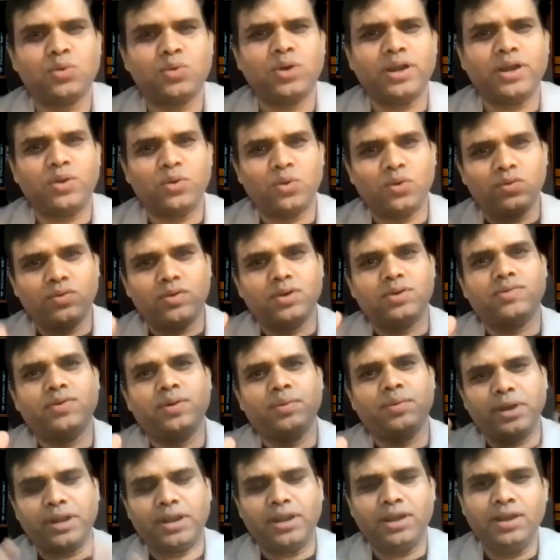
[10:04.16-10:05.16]
no, I don't work
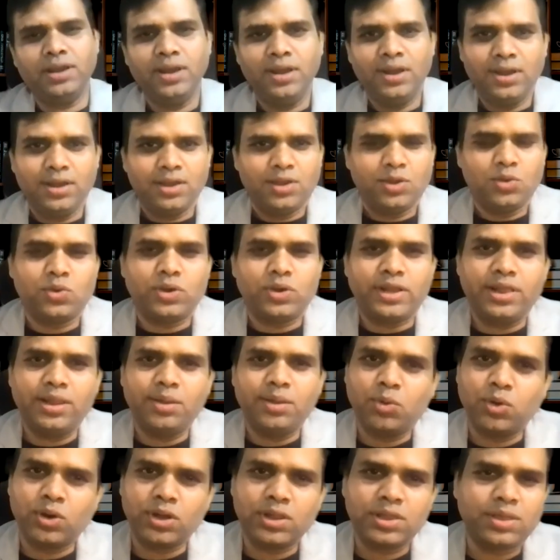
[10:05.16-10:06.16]
for money. You tell
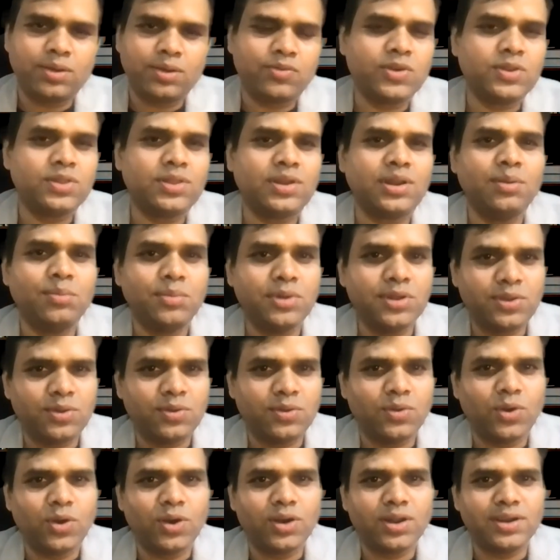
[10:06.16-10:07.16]
them, okay, for 3 months,
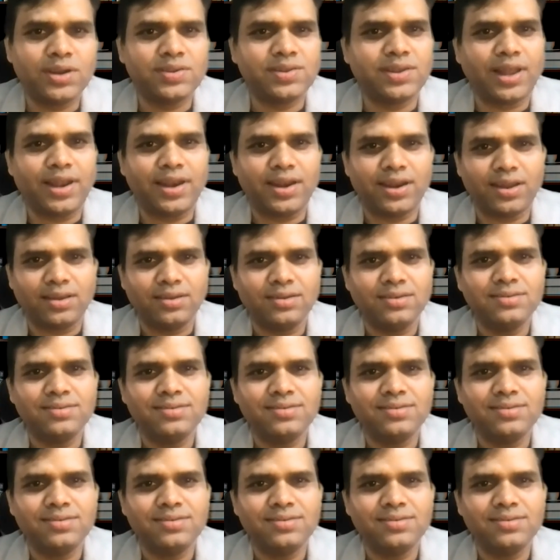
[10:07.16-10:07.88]
you will not get salary.